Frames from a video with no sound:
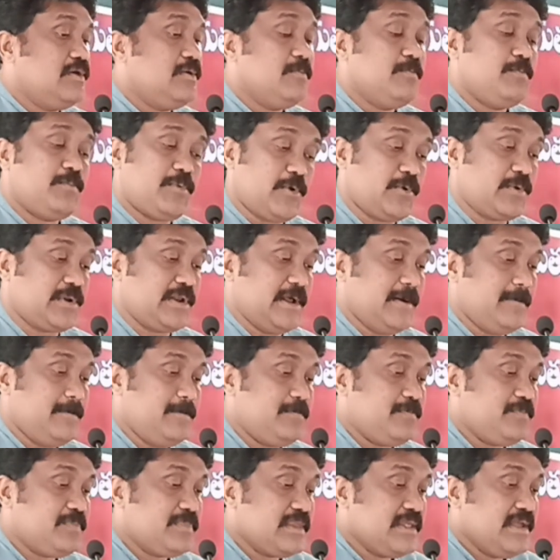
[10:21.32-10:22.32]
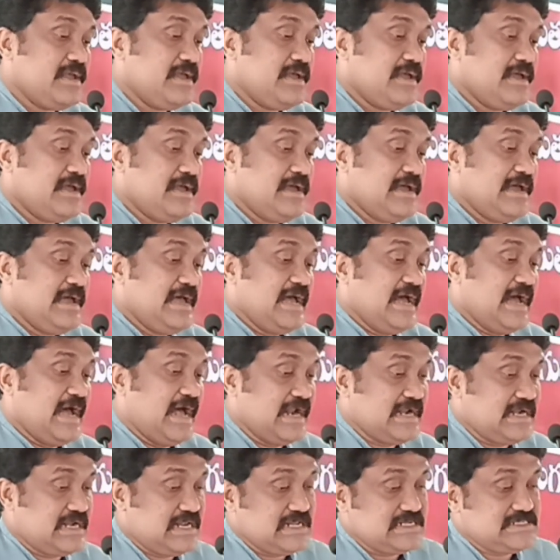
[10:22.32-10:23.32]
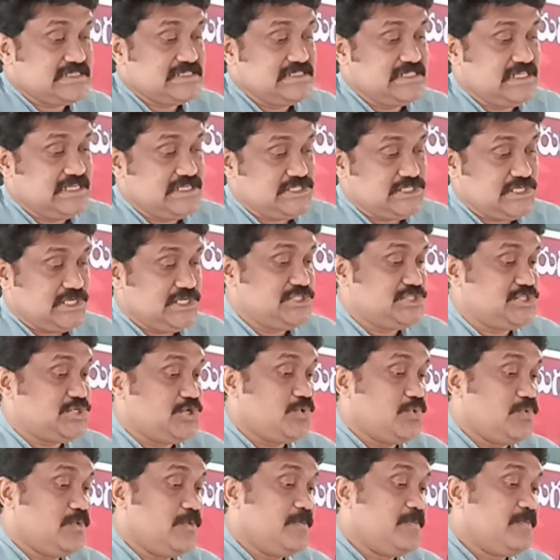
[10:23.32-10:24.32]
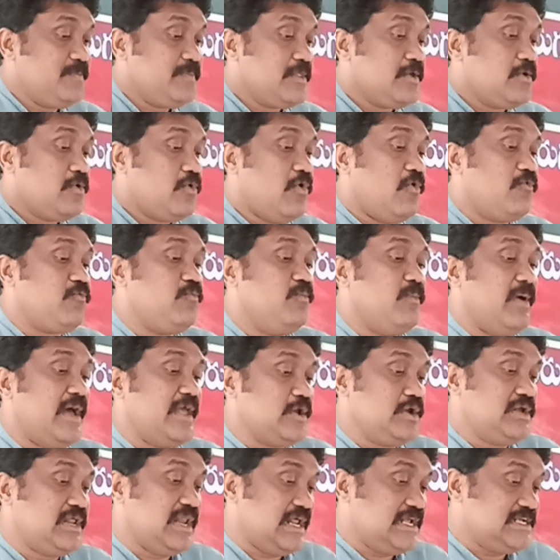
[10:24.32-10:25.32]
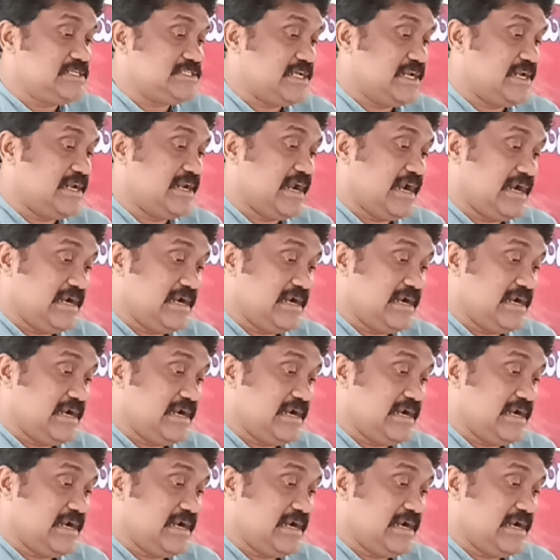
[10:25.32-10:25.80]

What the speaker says: program. Address the issue of migration,